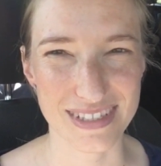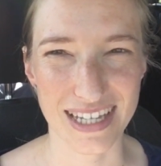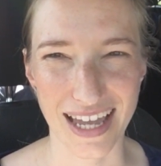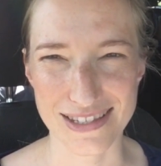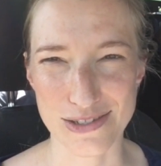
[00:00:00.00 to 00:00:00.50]

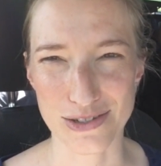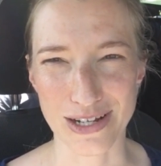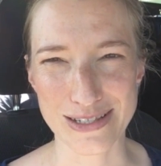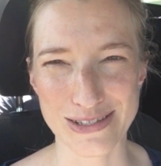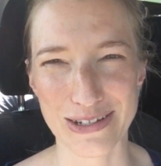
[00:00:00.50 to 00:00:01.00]
get
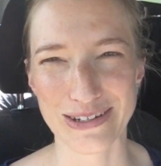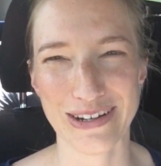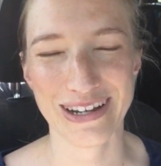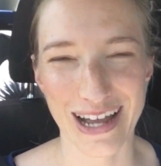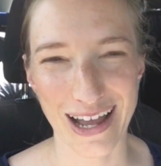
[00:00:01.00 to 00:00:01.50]
students to
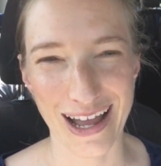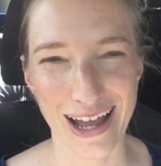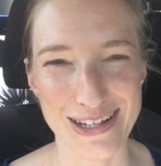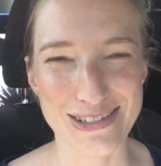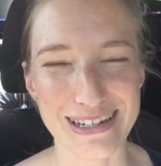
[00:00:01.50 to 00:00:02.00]

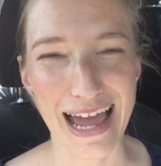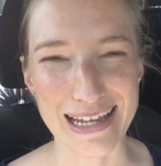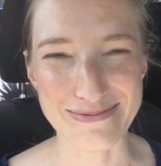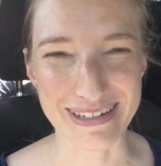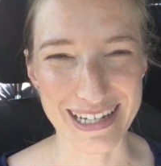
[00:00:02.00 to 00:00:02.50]

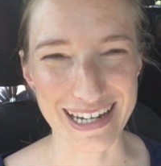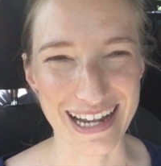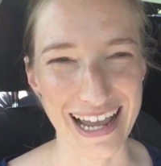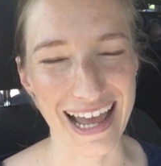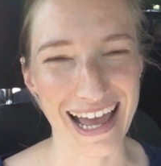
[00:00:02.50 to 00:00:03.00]
like
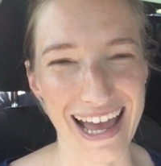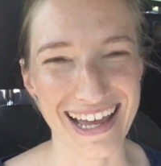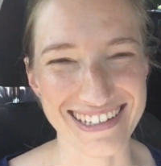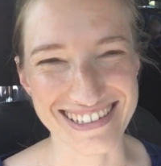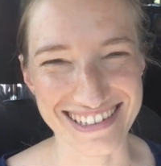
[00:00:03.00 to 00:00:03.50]
me
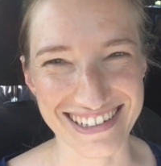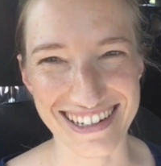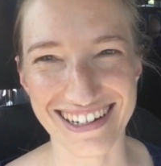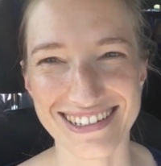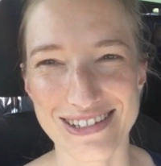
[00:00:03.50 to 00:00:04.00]
and
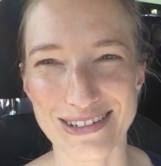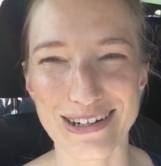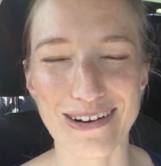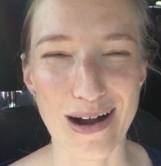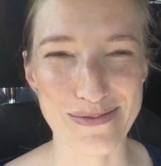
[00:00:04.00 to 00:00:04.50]
to
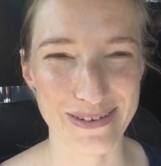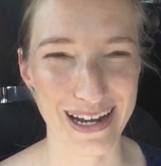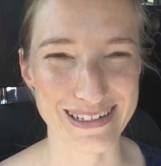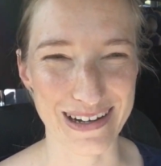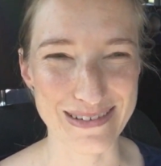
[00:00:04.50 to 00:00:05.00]

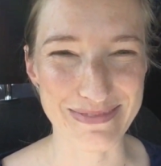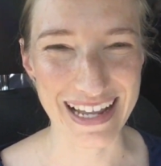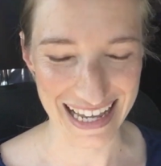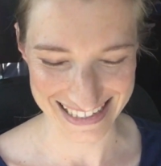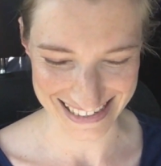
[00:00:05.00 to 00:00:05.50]
cooperate on my
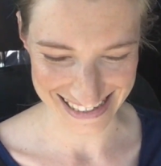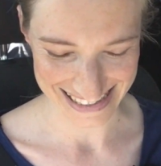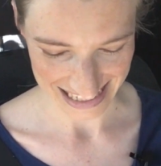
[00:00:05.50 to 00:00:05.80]
lessons.